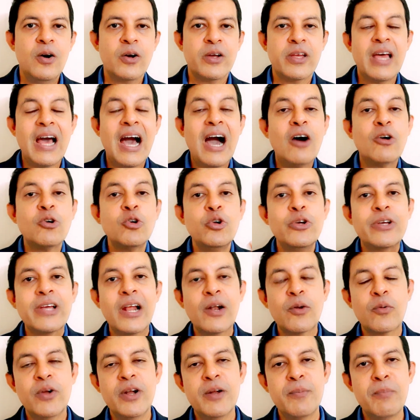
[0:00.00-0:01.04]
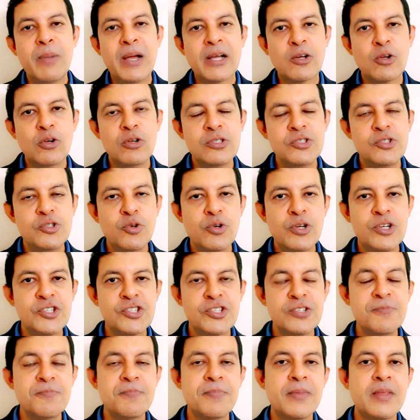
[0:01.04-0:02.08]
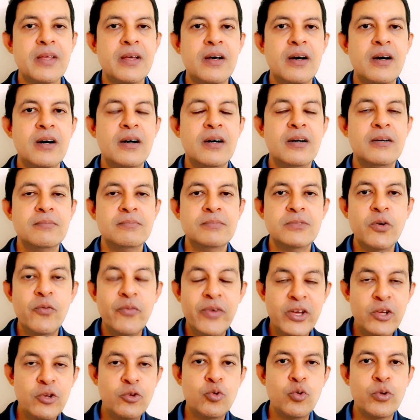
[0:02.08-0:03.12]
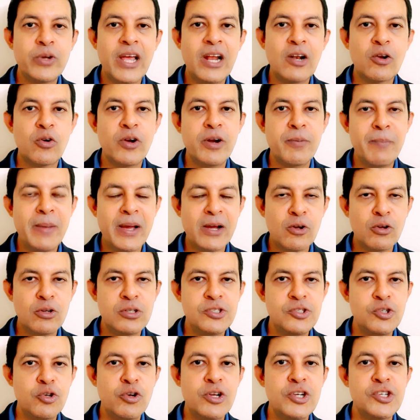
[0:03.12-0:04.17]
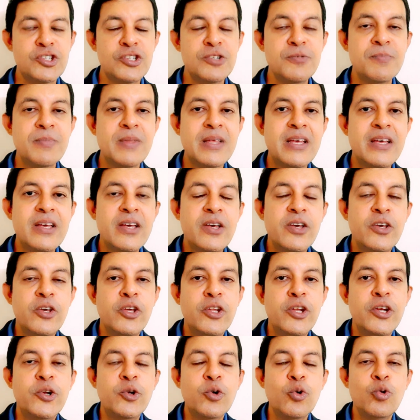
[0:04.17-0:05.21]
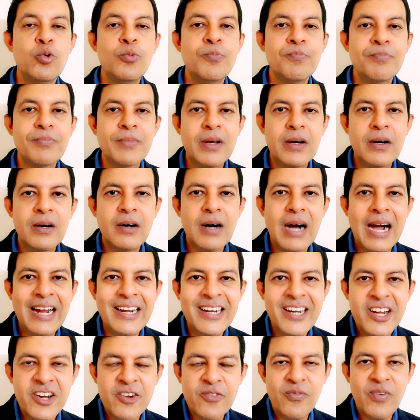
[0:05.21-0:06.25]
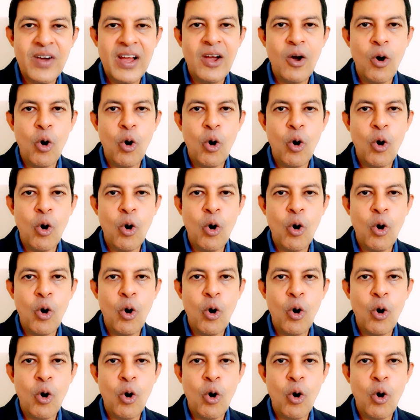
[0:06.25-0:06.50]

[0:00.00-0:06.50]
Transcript: Okay, how do you calculate Macaulay's duration? The way to calculate Macaulay's duration, you need to identify